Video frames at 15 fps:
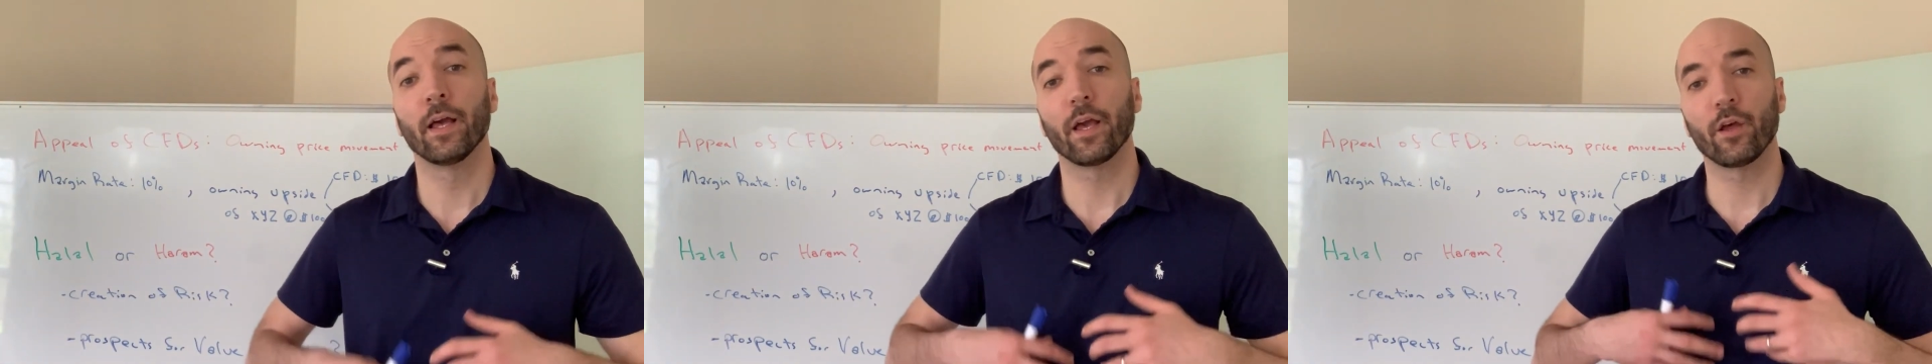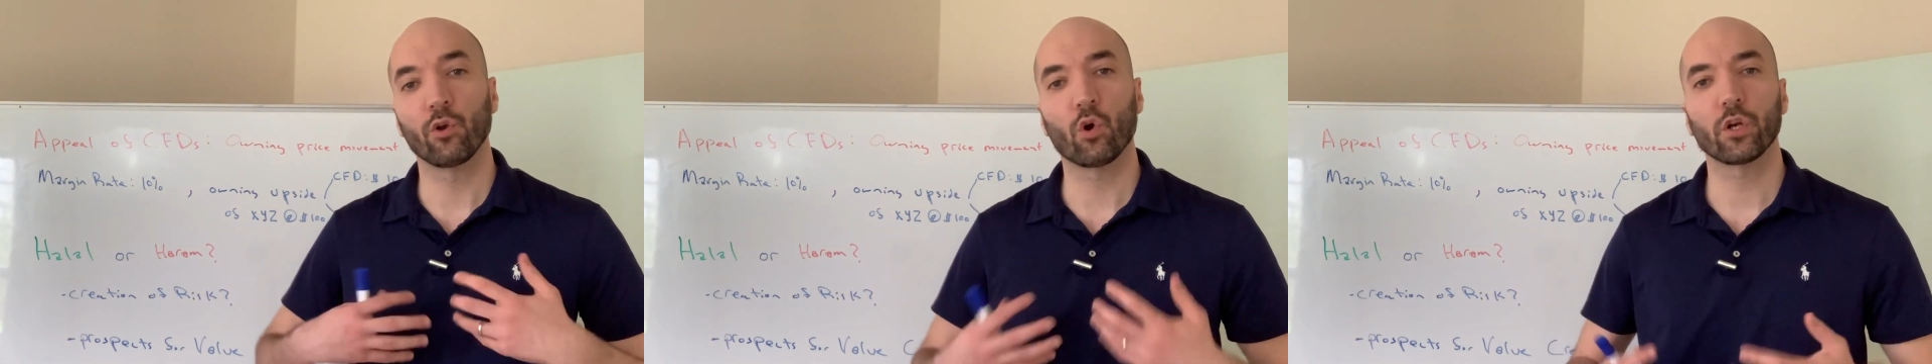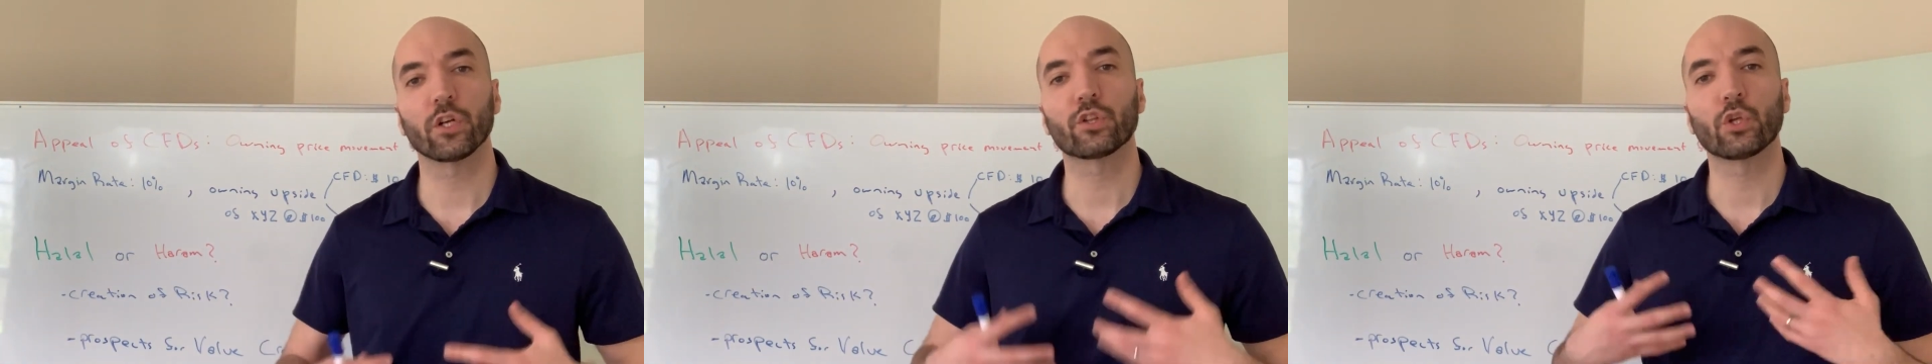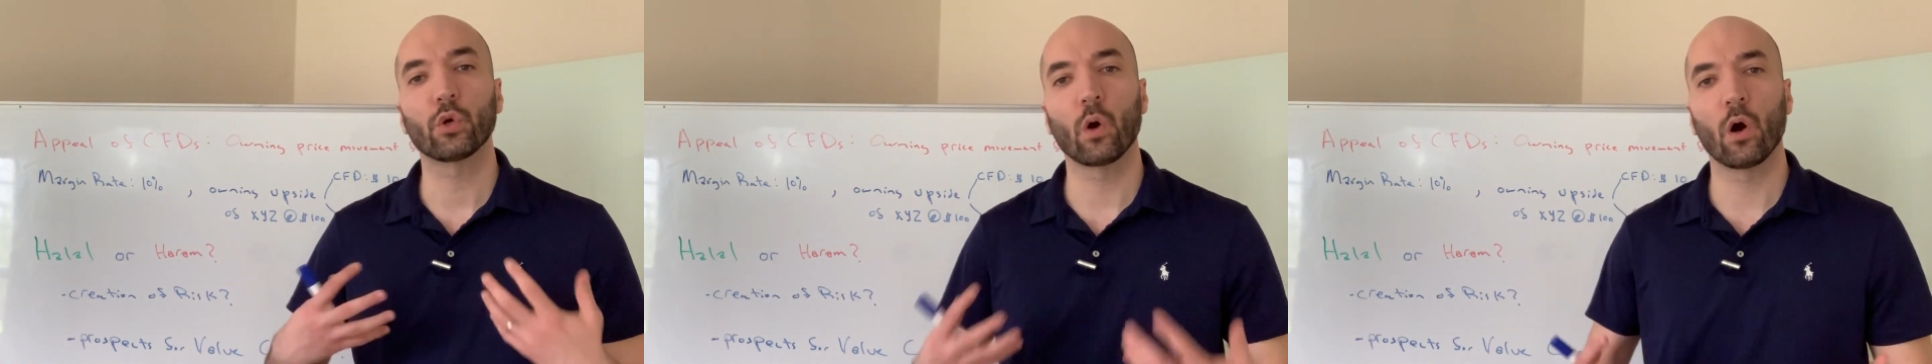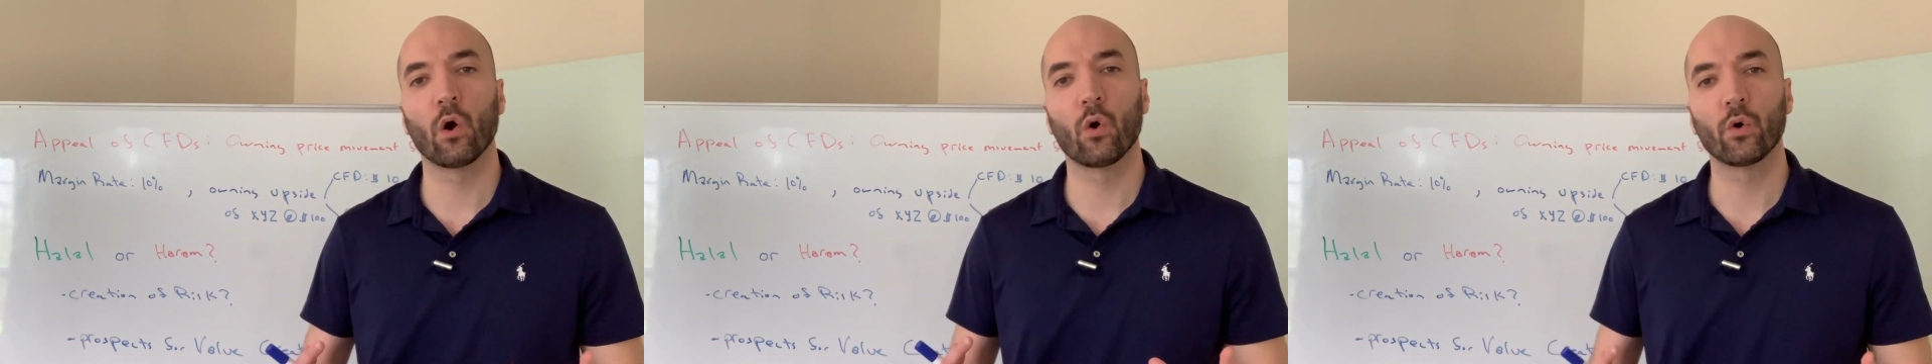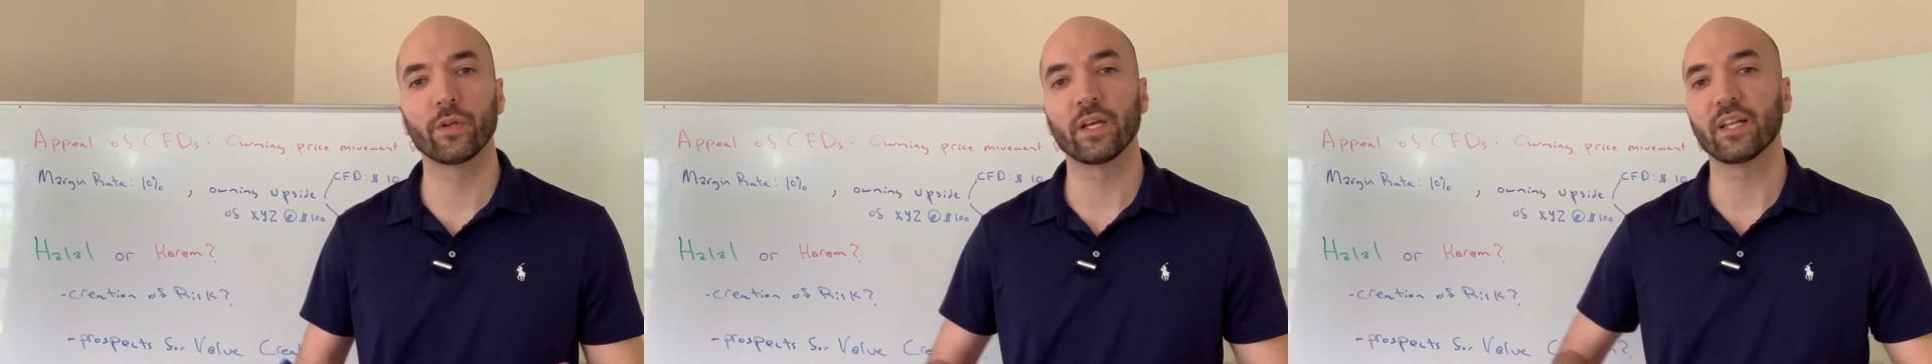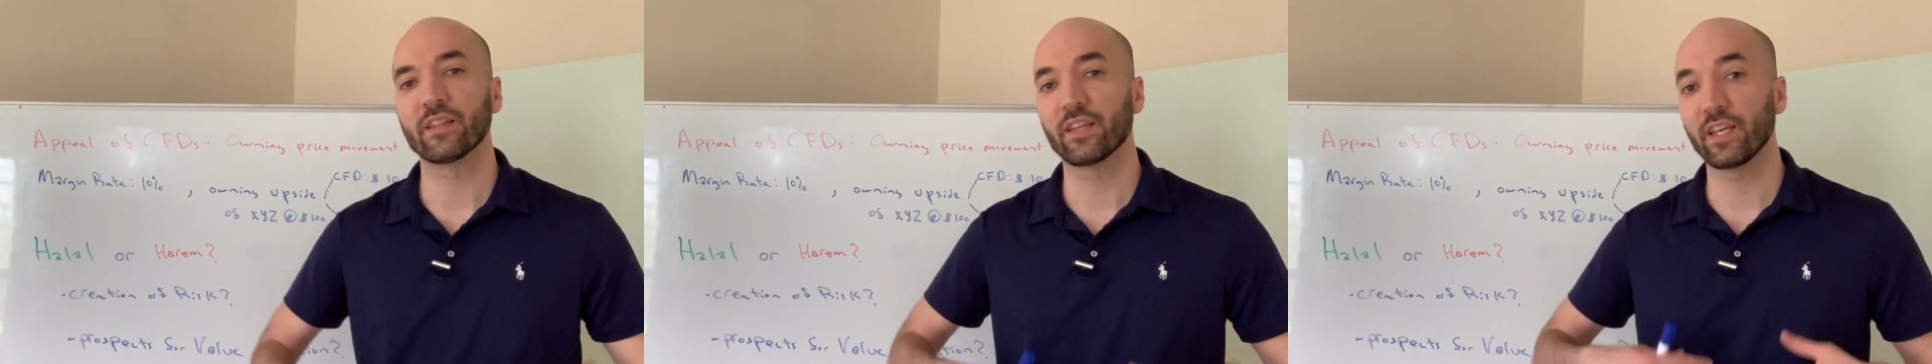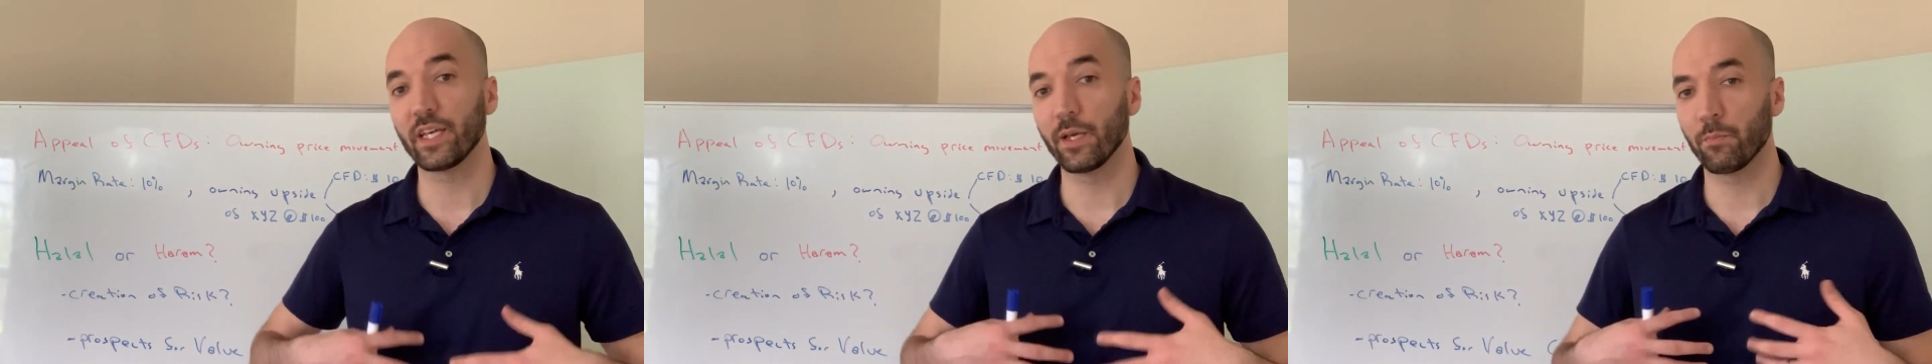in order to own
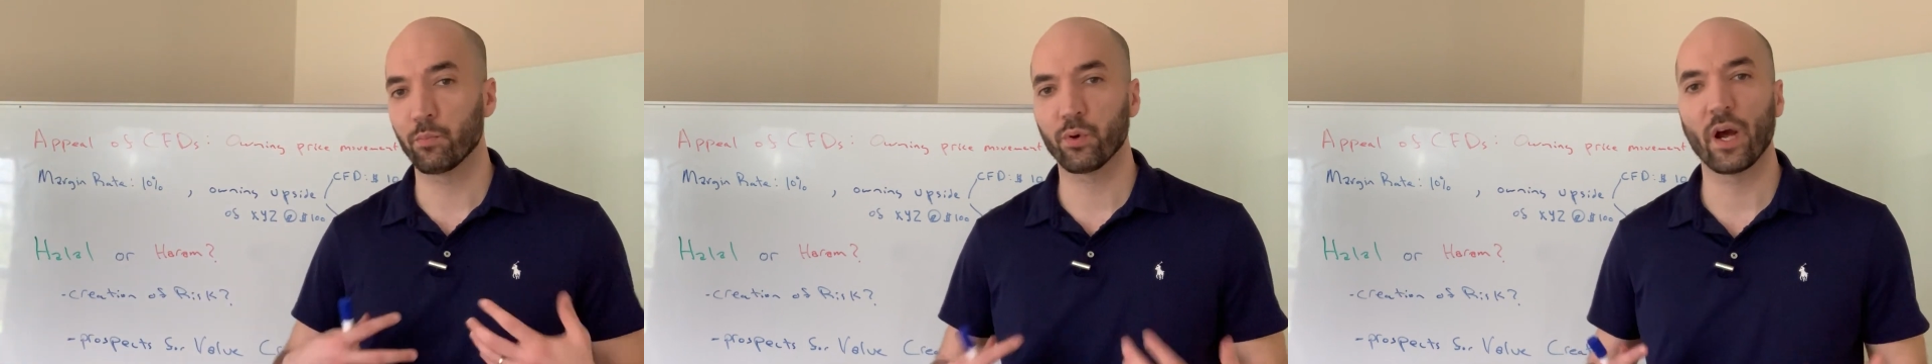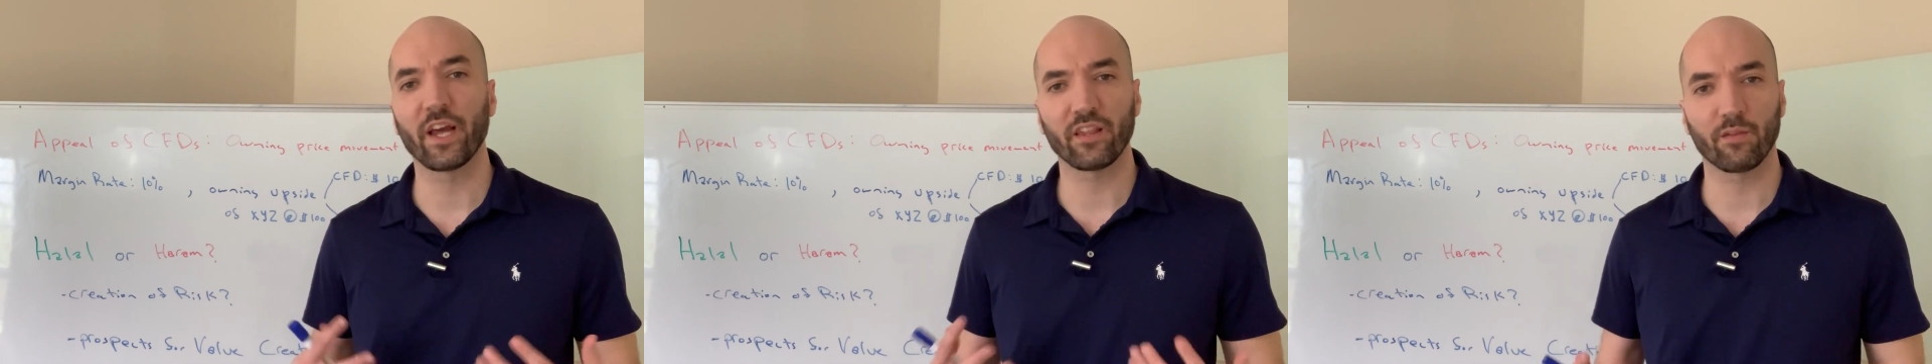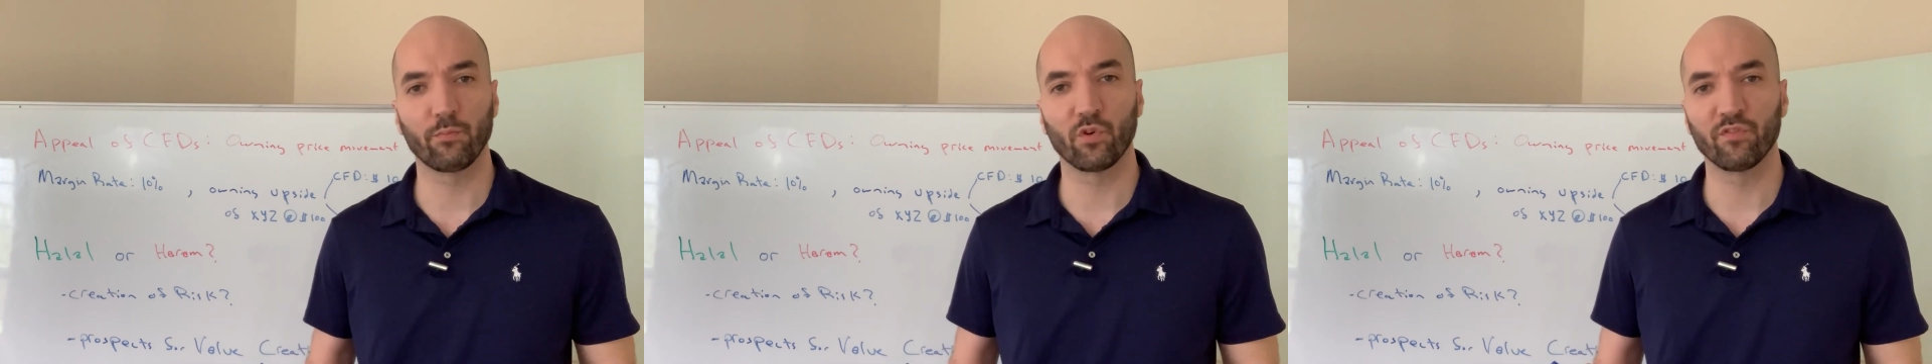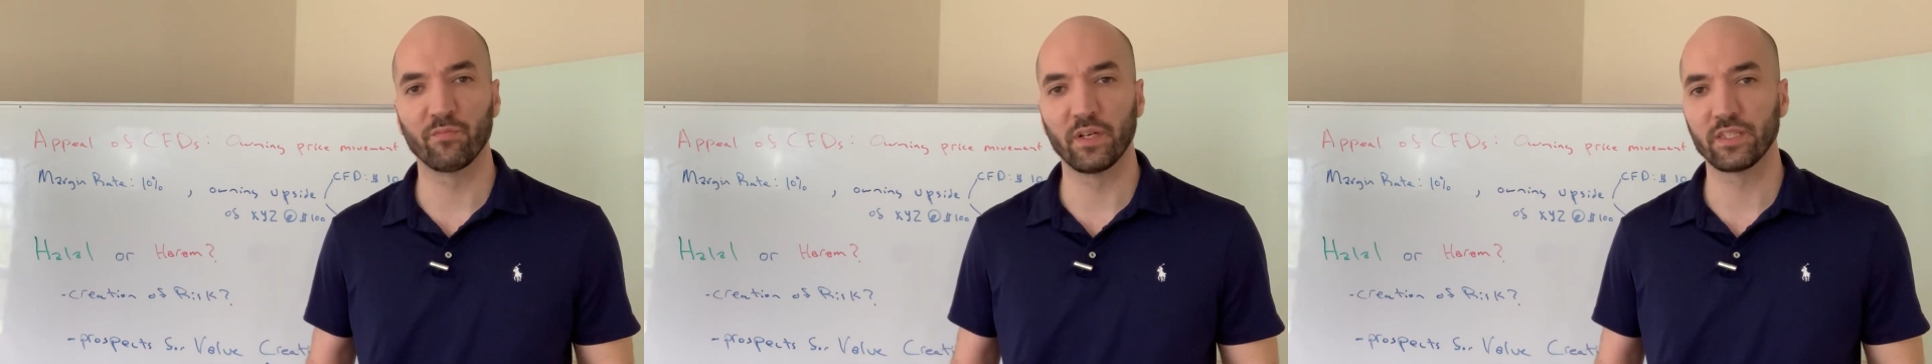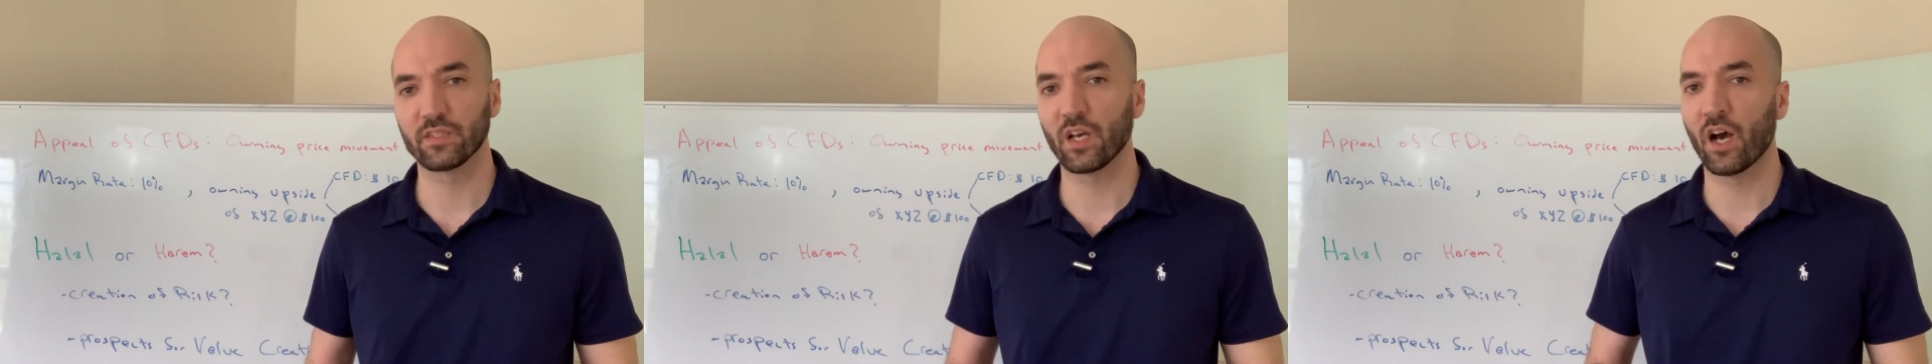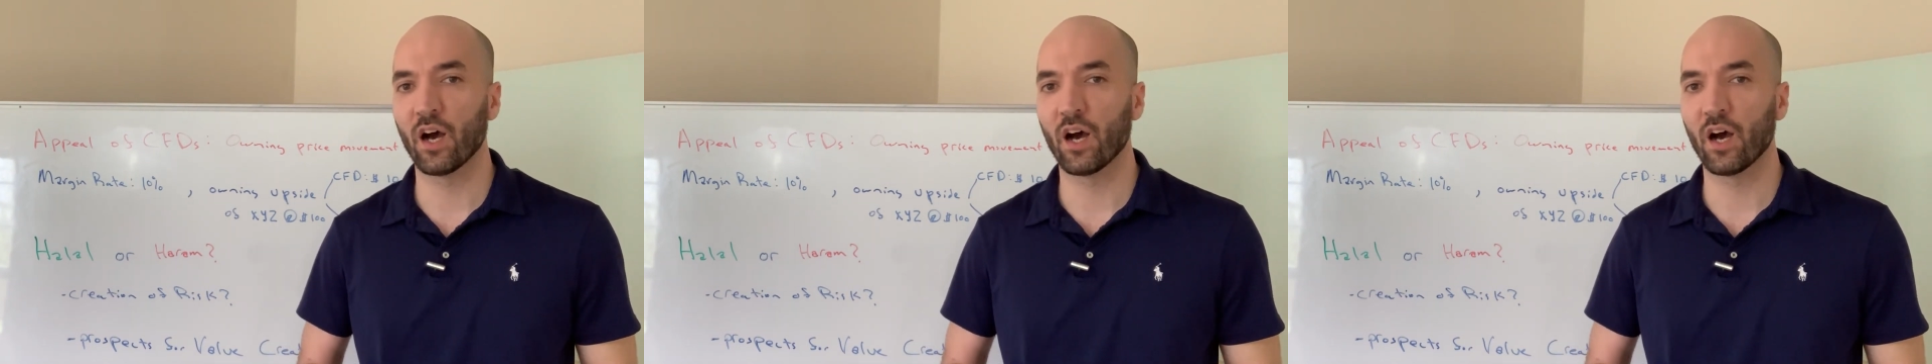the price movement